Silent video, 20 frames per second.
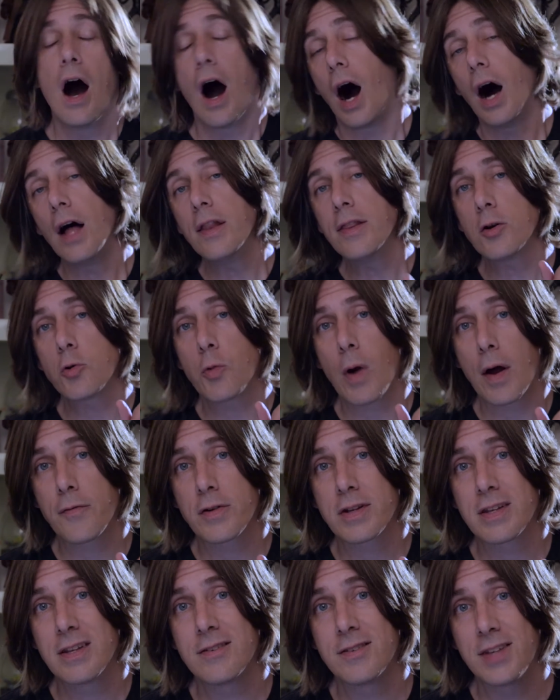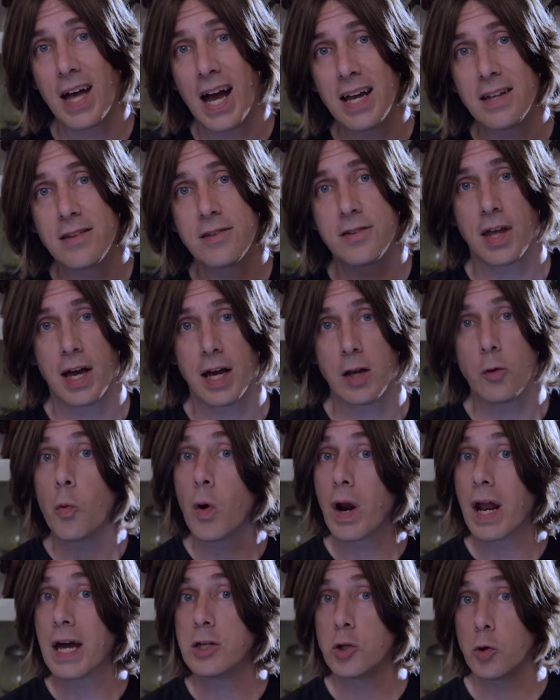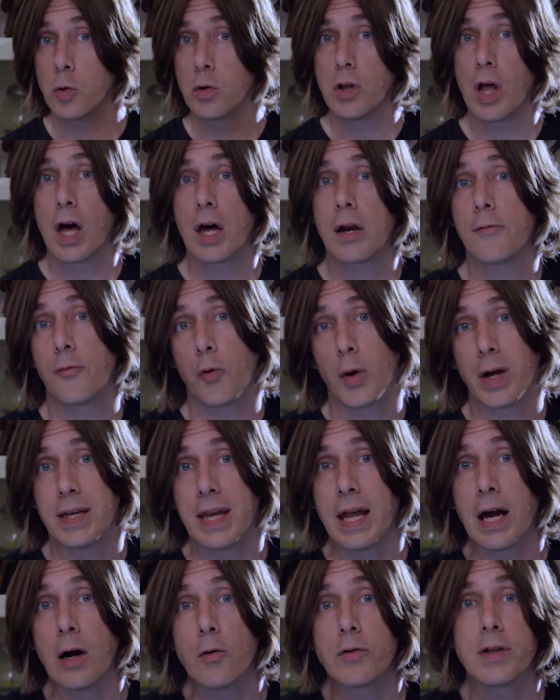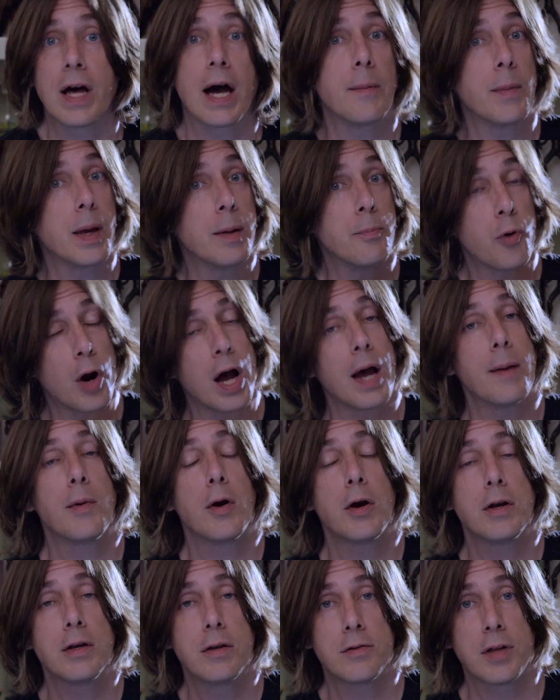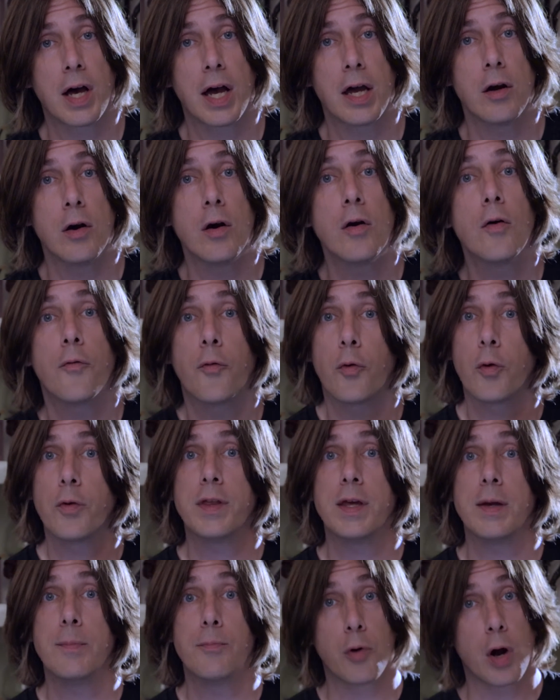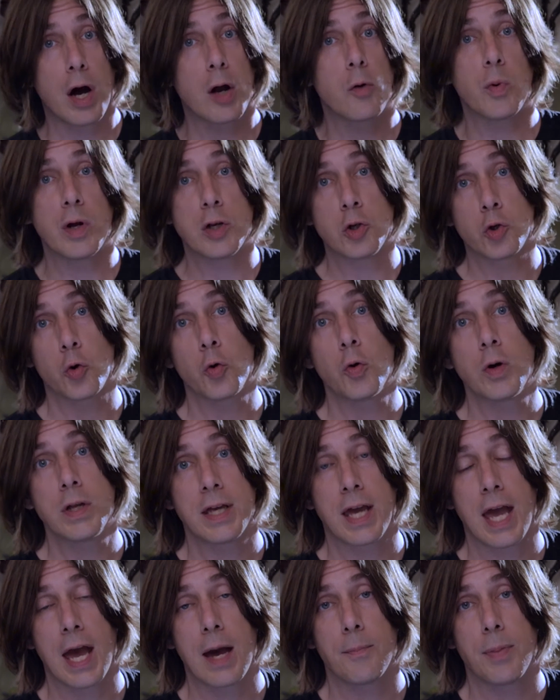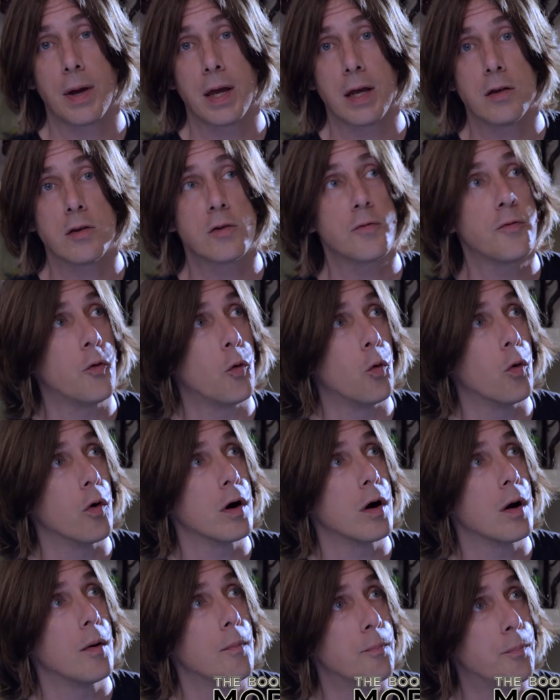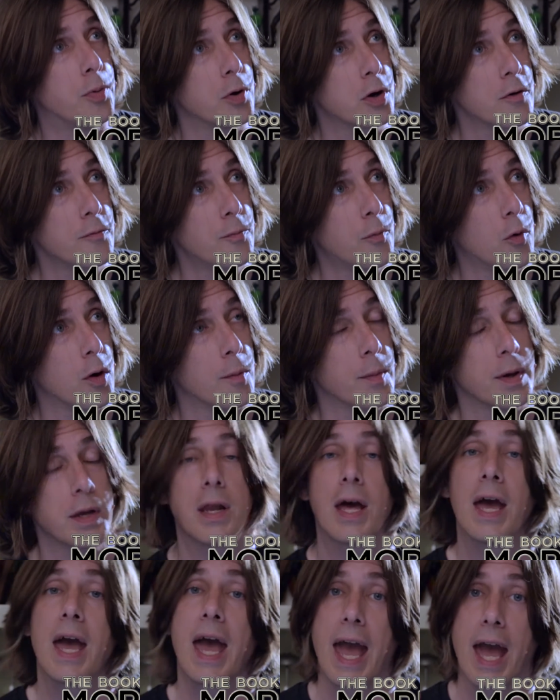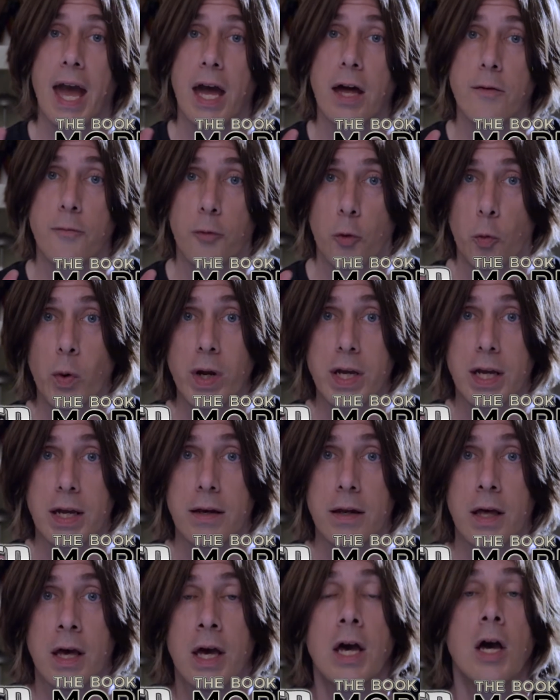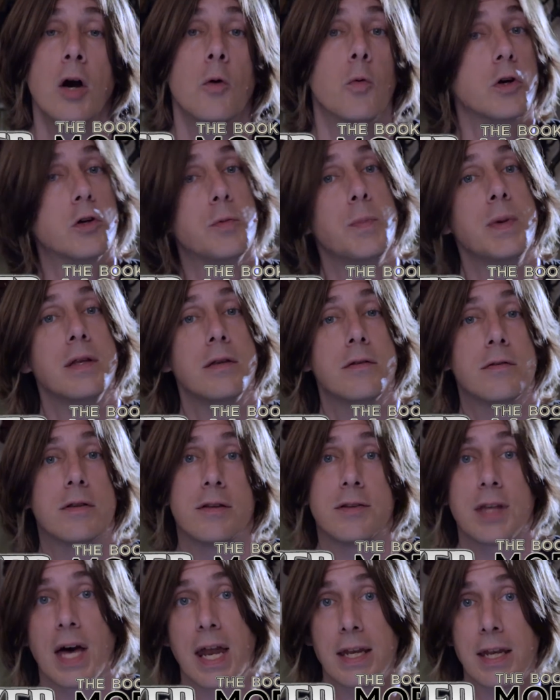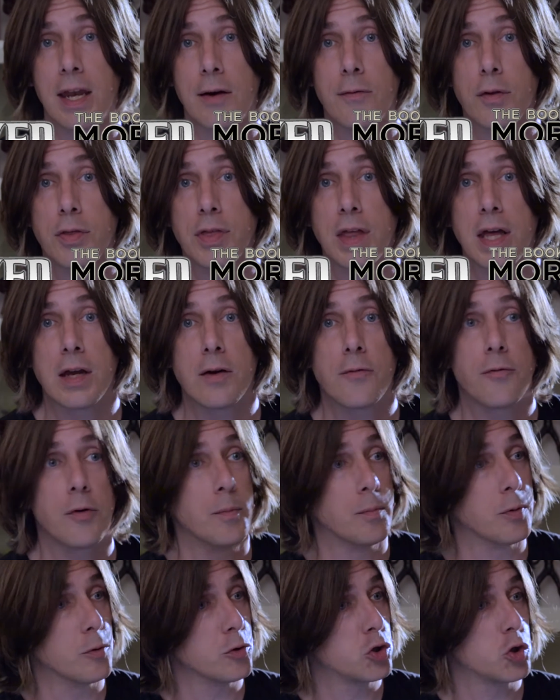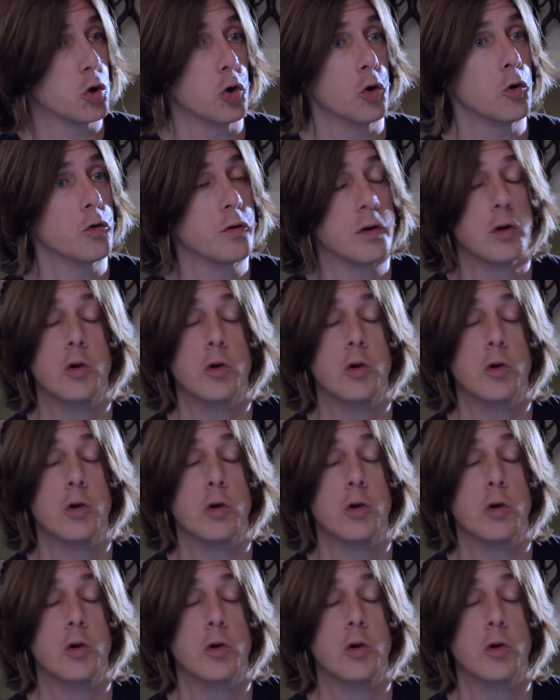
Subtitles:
On the graphic design side, what I do a lot of right now is I'm a primary designer for the Broadway touring campaigns for Book of Mormon and for Wicked, which means designing everything from brochures and